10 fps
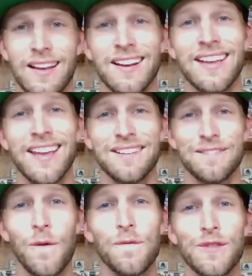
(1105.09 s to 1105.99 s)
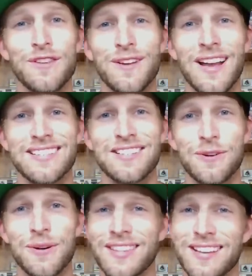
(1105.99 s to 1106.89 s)
And again, hopefully you guys
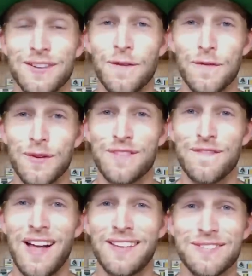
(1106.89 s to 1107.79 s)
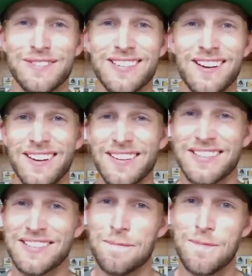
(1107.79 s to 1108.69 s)
enjoyed this. Hopefully the values are, are
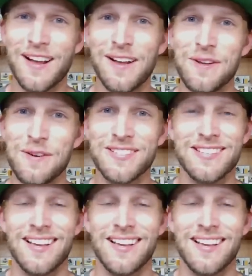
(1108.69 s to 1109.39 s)
somewhat close.